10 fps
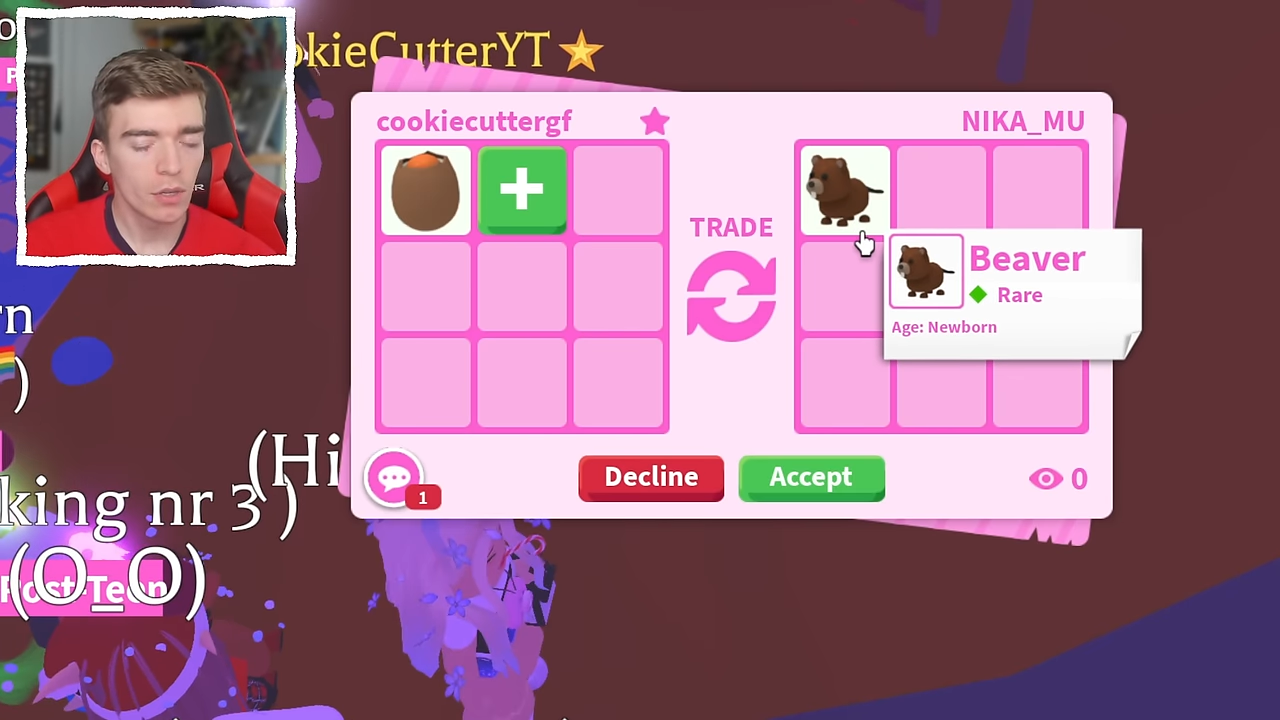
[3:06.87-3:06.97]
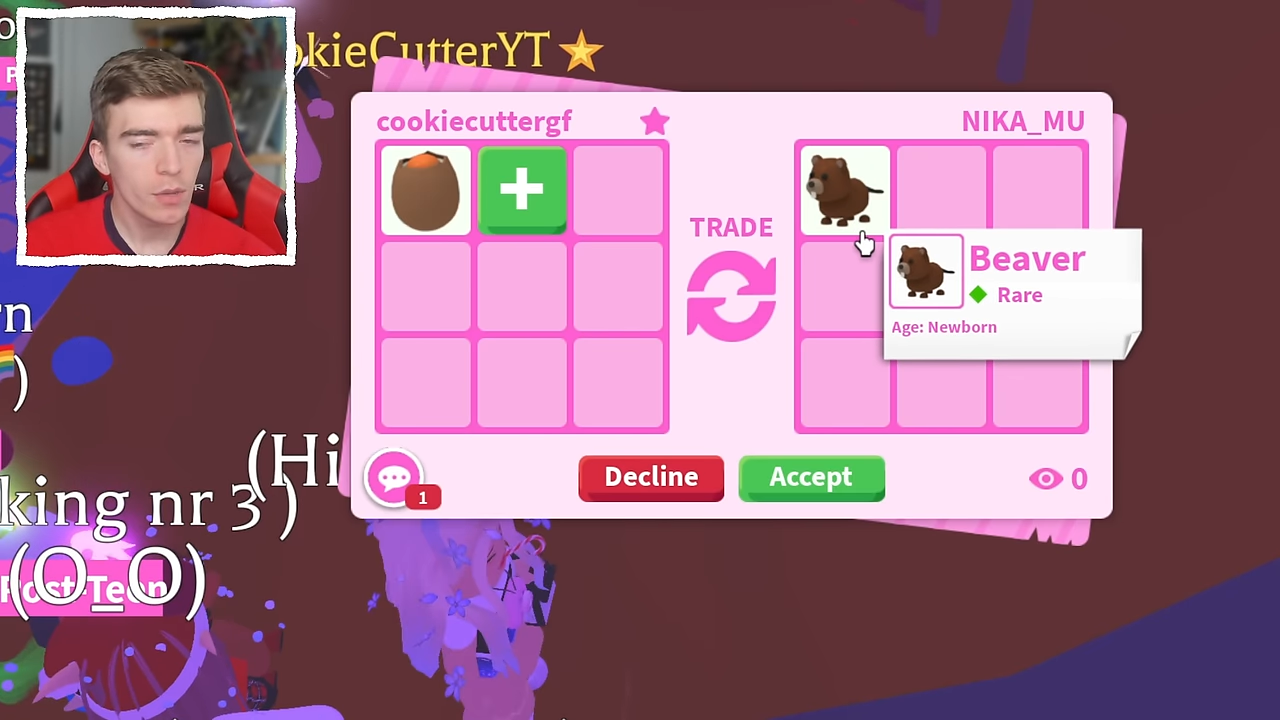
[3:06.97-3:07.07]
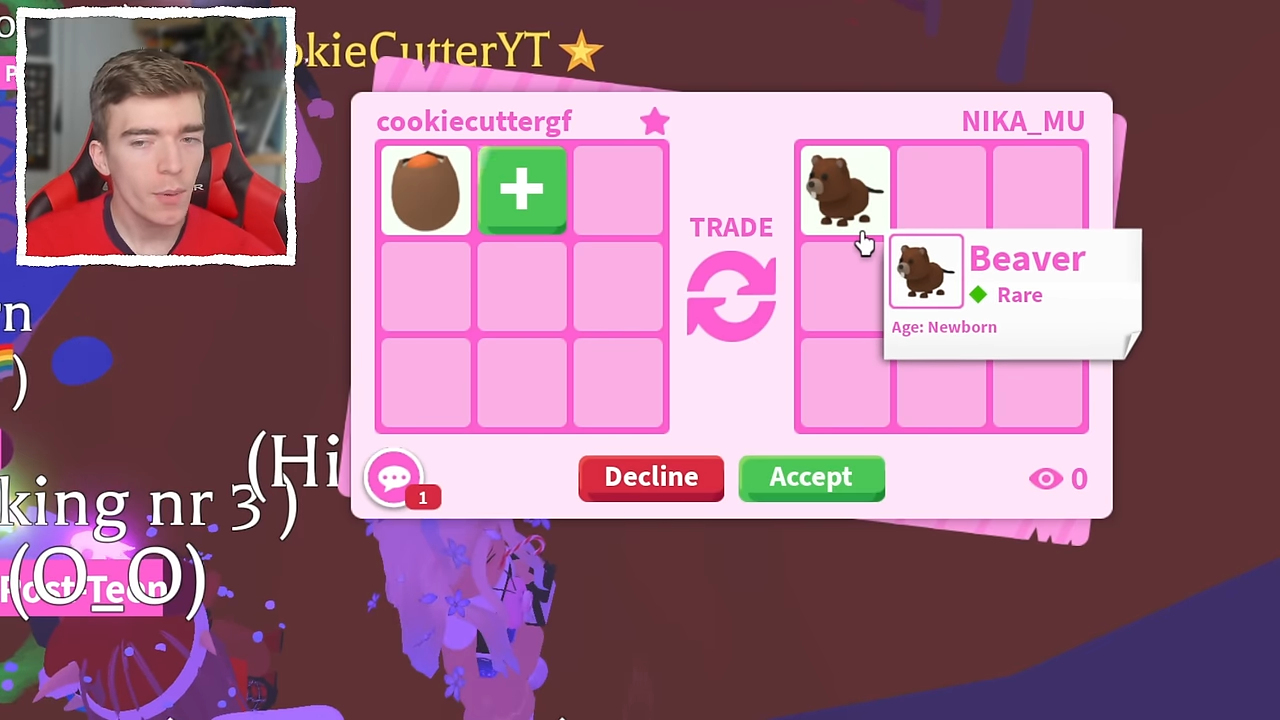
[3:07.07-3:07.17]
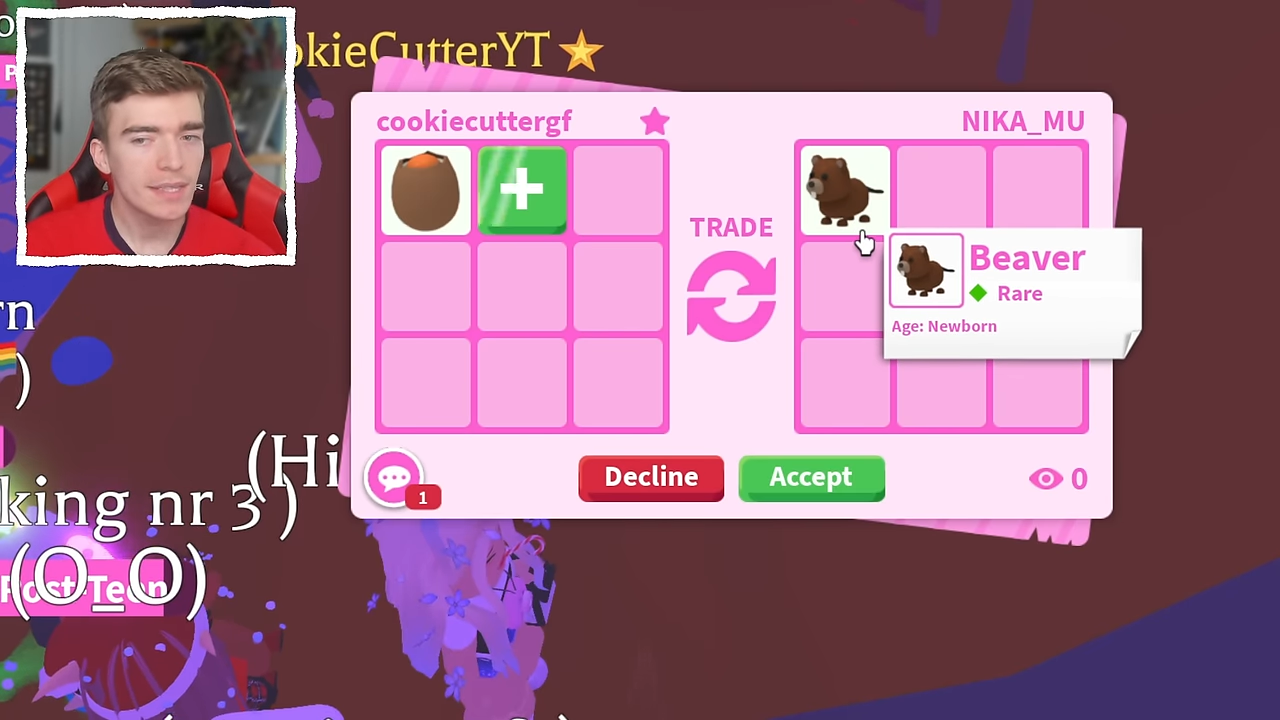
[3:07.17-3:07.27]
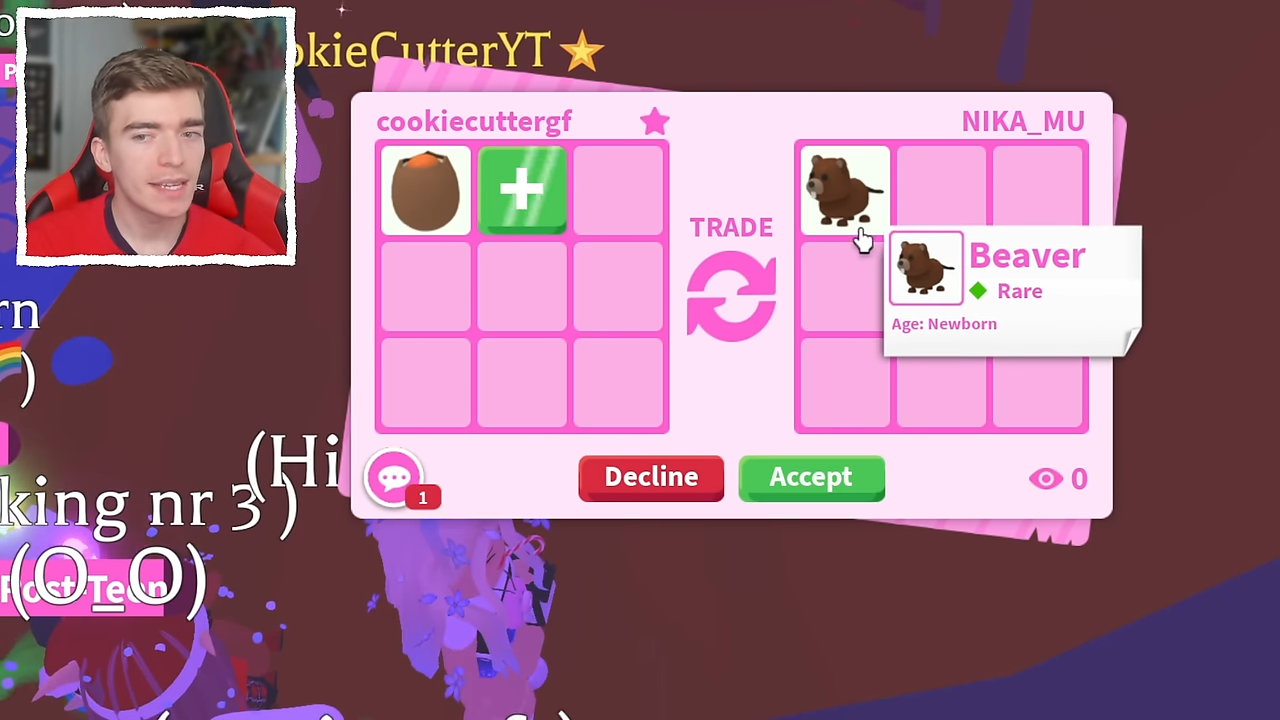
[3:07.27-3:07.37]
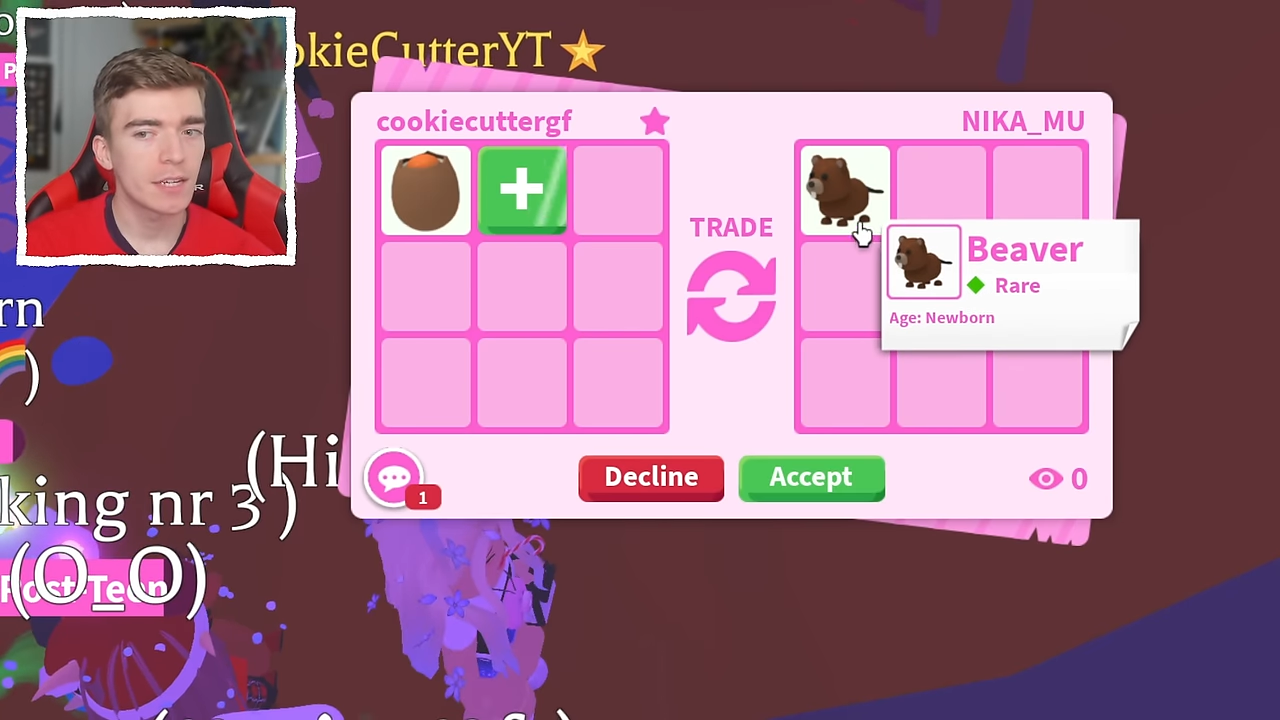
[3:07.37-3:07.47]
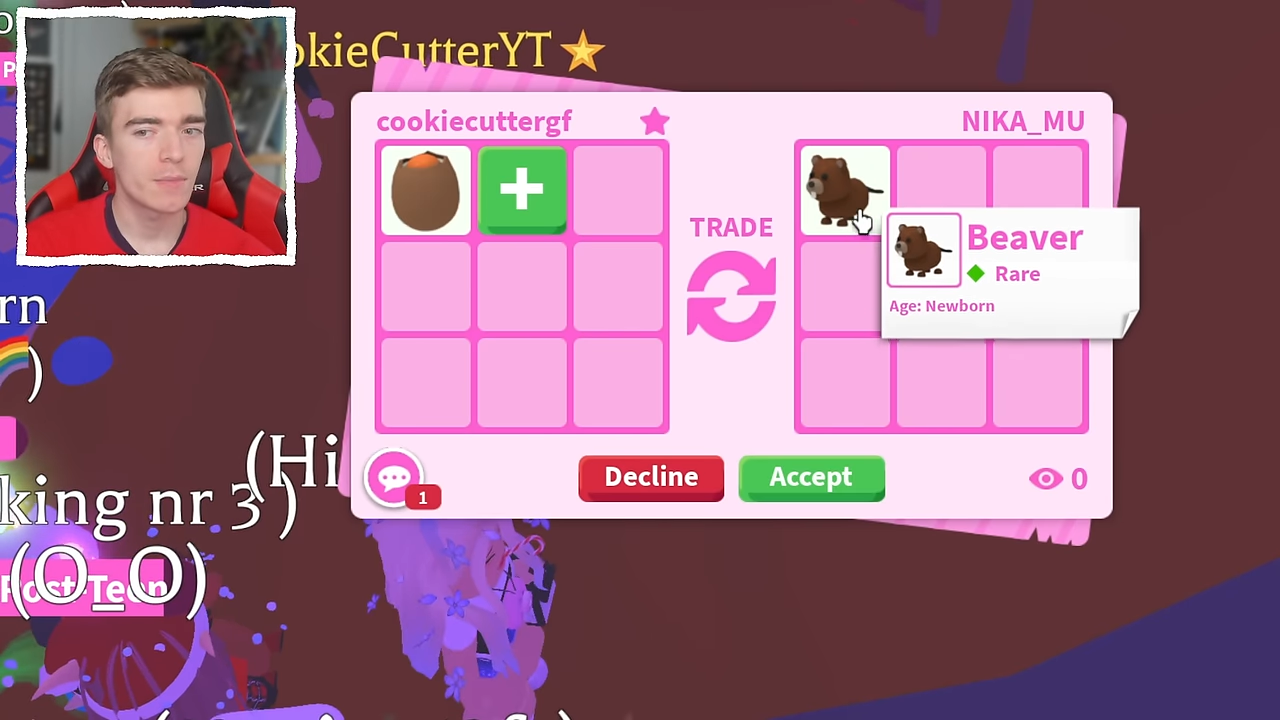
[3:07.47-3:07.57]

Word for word: only way to get a